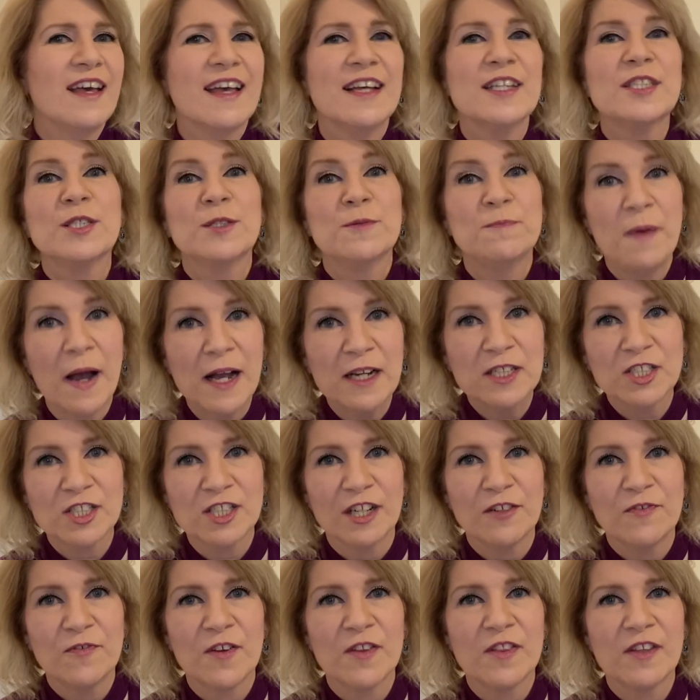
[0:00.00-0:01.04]

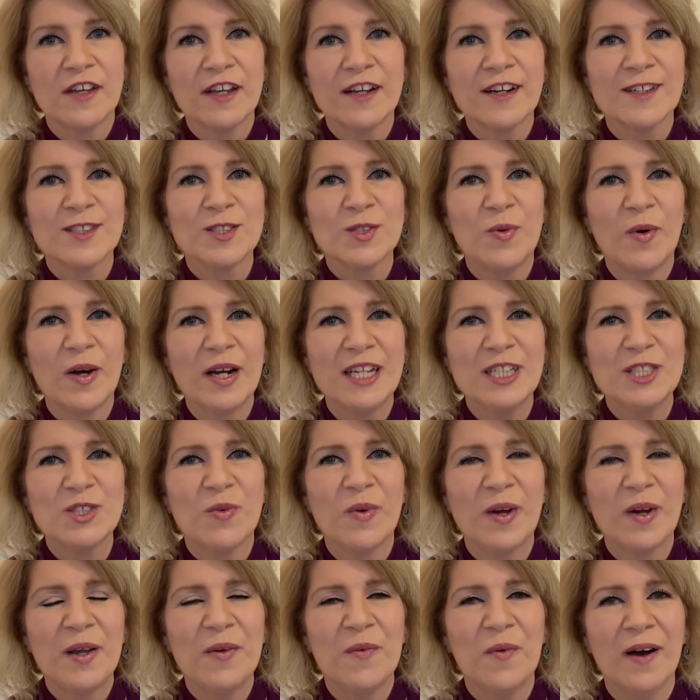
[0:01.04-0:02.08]
especially for the year
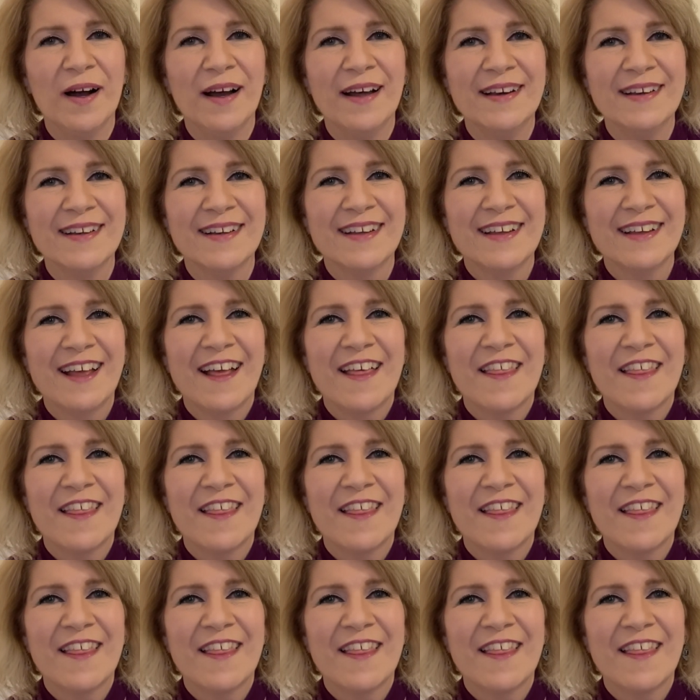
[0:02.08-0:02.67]
2021.